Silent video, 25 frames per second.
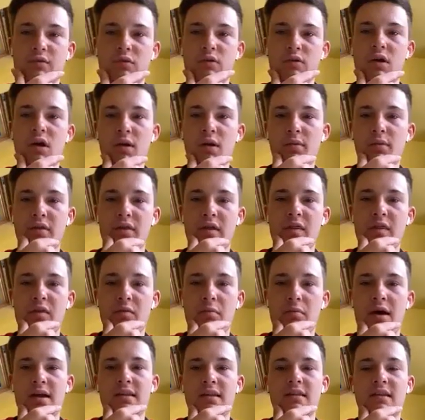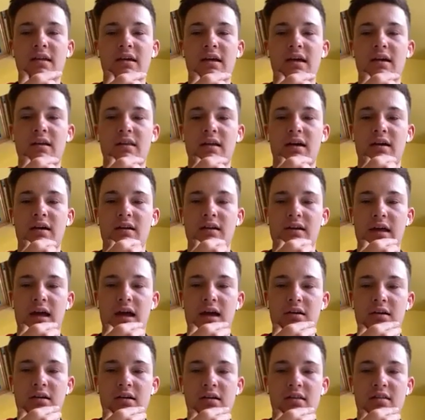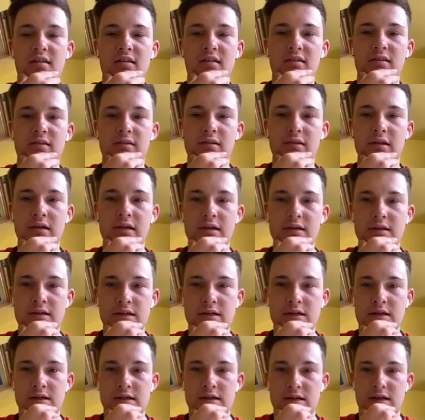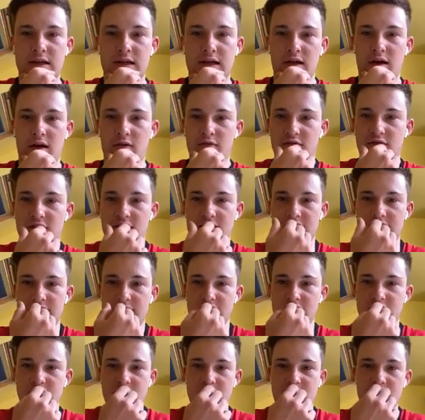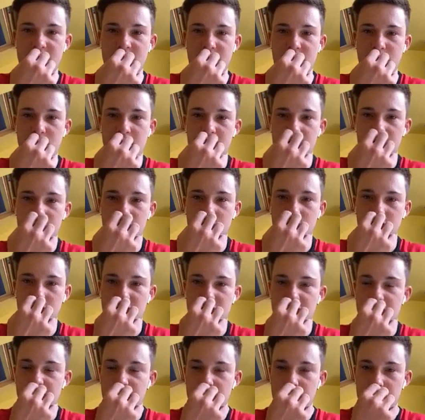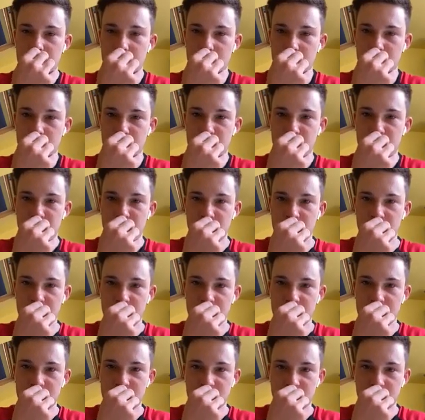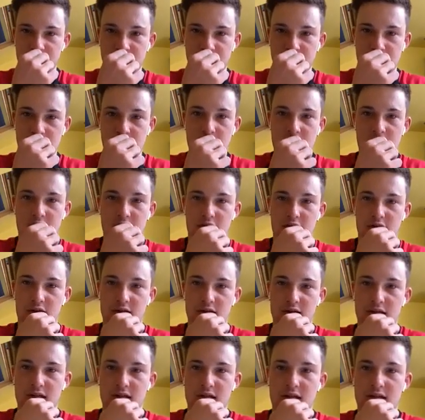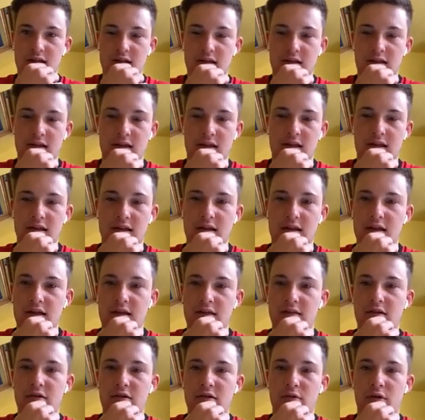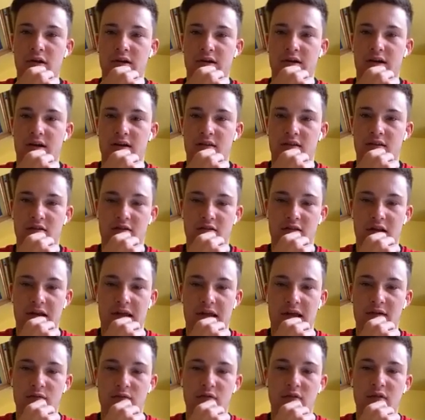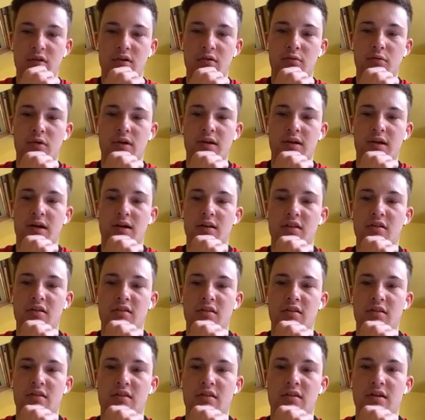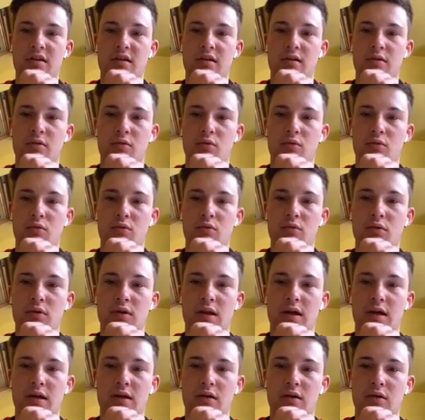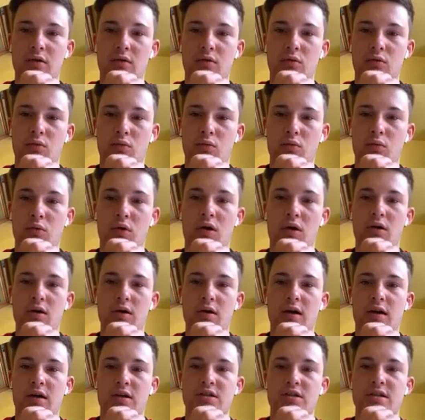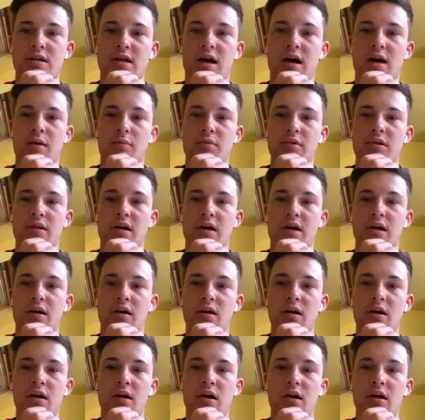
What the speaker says: But I think the main thing out of that, like Ericsson, like obviously he just did his medical recently enough for Inter. So like he's gonna want answers. Like everyone's gonna want answers as to like what actually happened there.